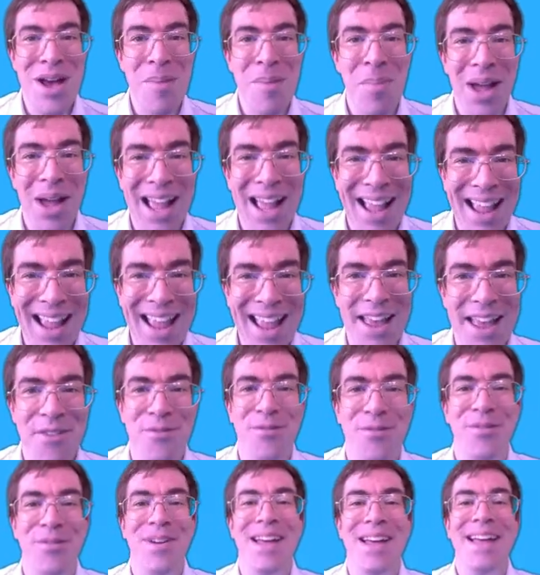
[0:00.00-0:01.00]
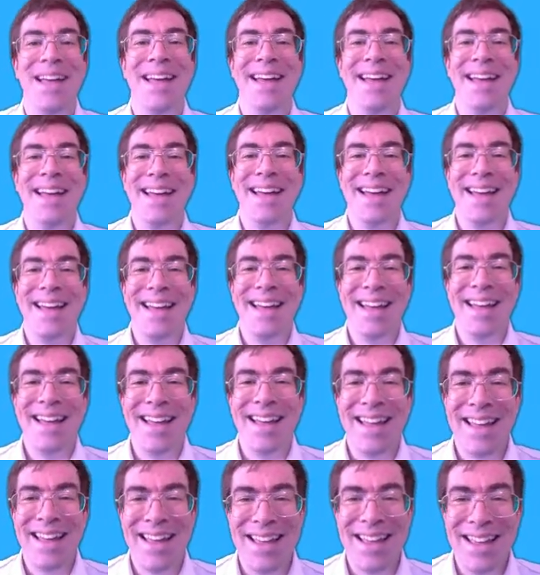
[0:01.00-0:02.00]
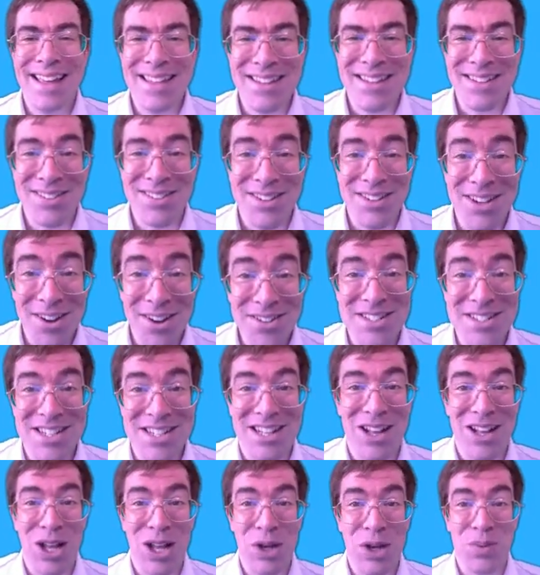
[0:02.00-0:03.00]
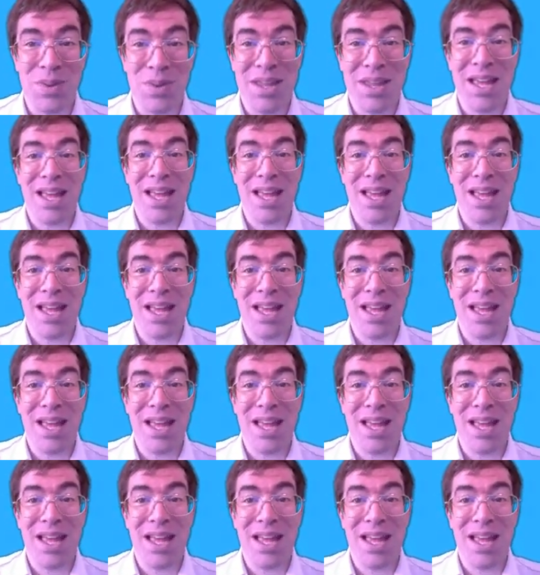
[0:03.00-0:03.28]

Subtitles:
But if you're going to collide with it,